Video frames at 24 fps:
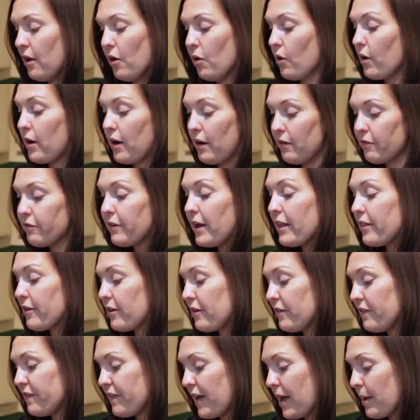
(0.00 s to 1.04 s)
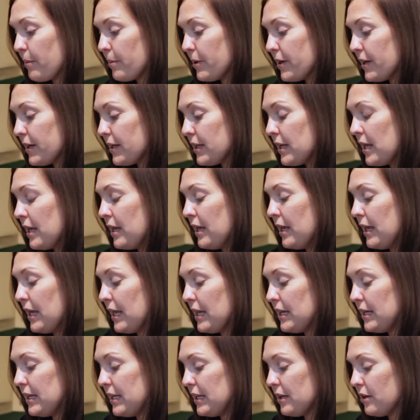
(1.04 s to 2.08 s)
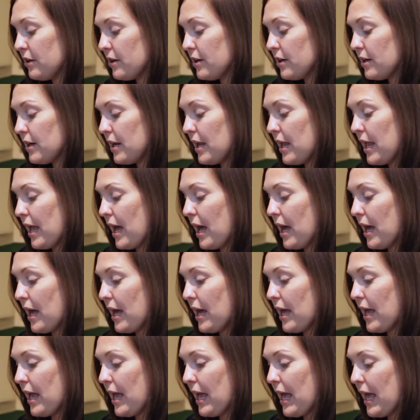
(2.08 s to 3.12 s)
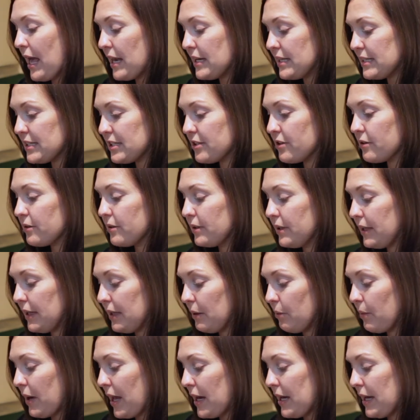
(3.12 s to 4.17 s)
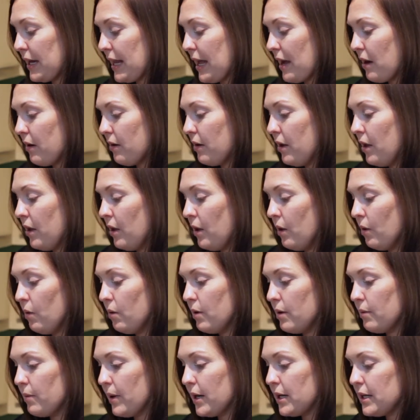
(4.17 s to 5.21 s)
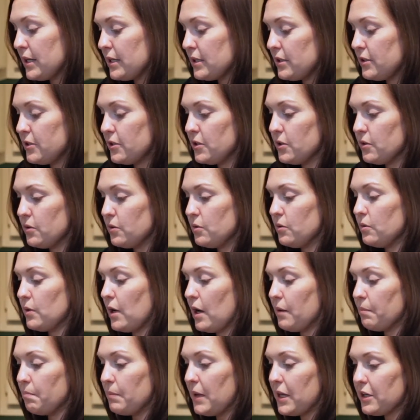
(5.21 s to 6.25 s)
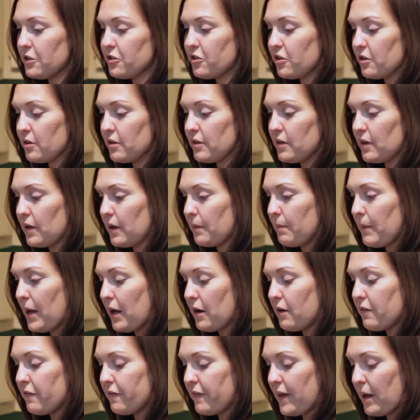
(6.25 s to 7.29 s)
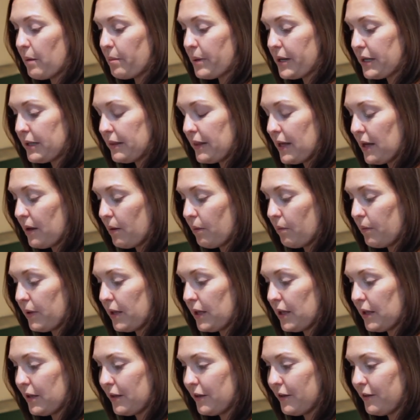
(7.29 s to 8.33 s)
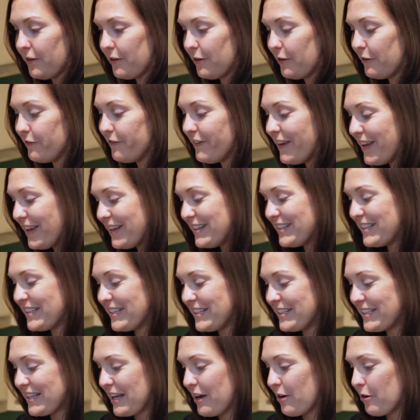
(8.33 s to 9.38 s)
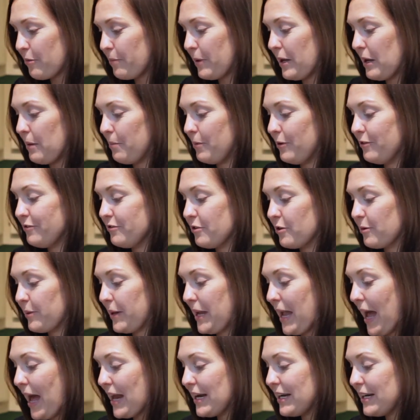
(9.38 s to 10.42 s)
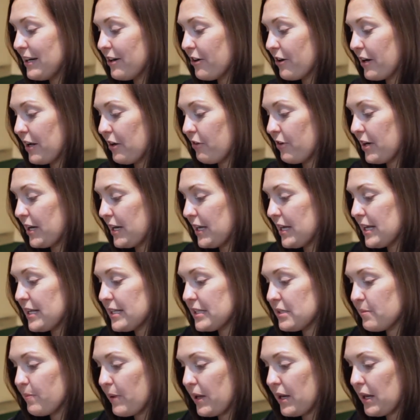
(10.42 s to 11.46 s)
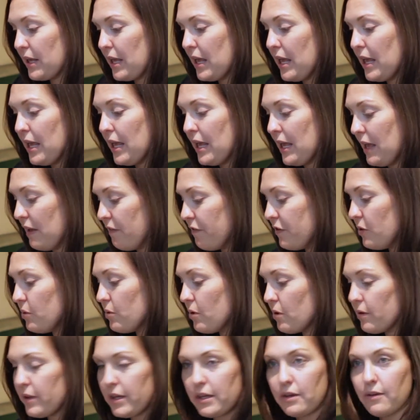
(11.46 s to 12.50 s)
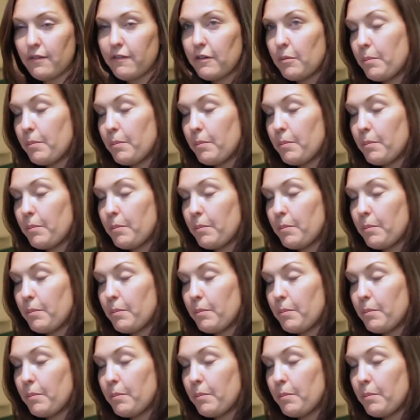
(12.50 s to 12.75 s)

or rather a fabric in here, and it's thoroughly wetted out. We wanted to make sure the amount of fabric that we could fit into the scour pot before we added our ingredients, but if you know that you have a